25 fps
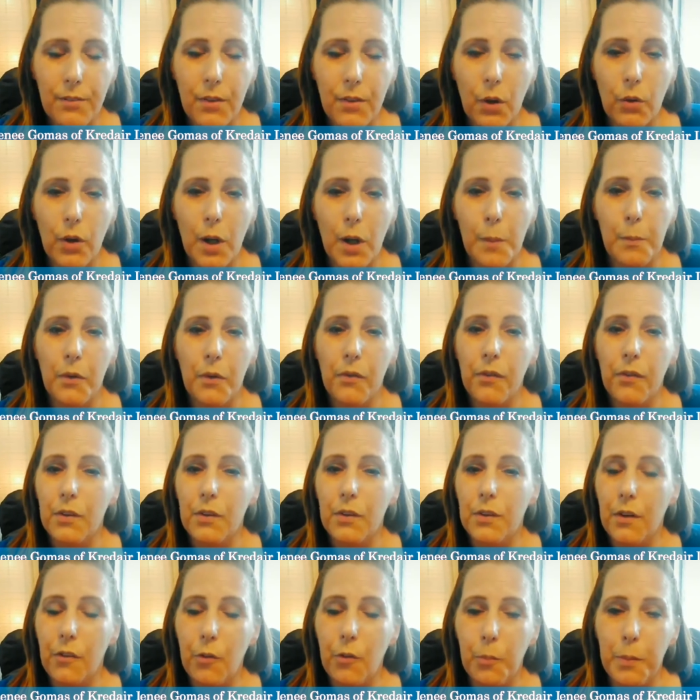need the phone
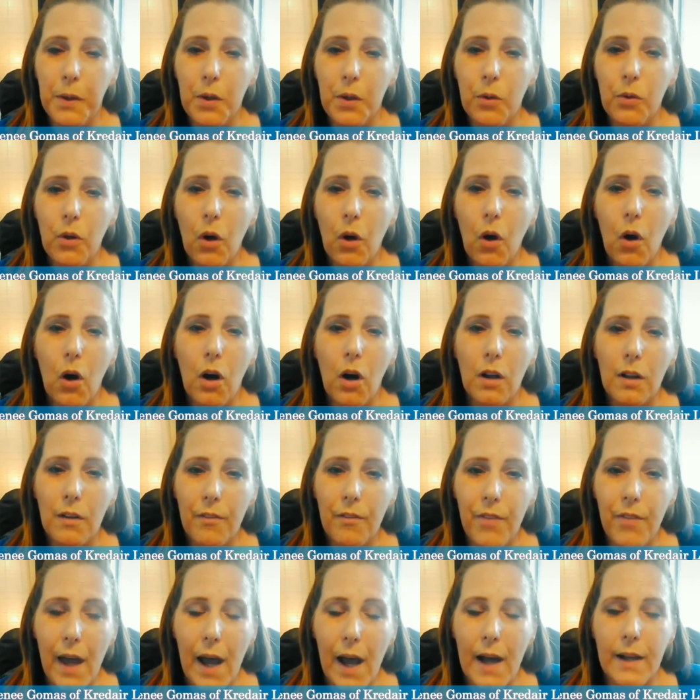numbers. Dispute
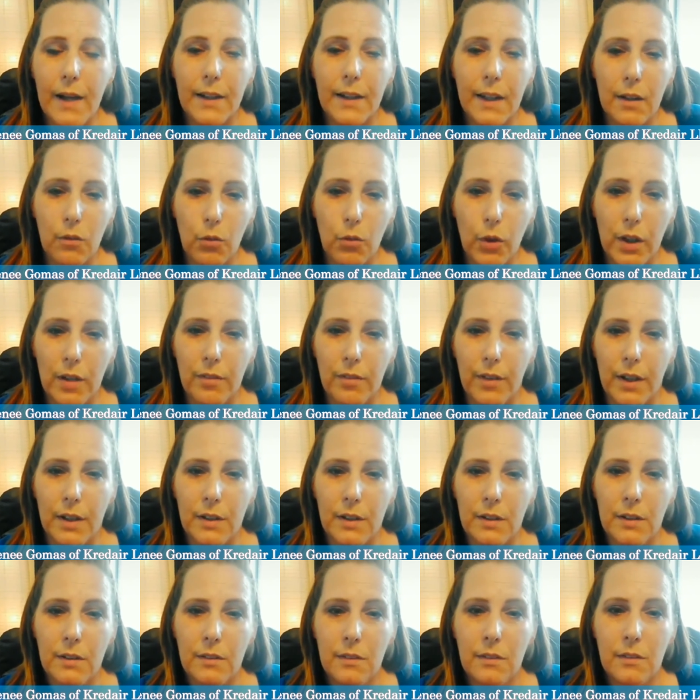all of that and get rid of
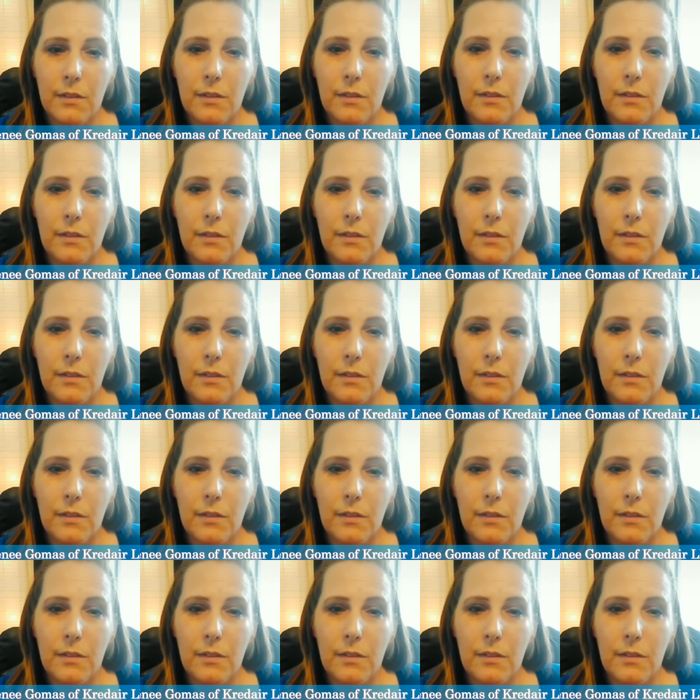it.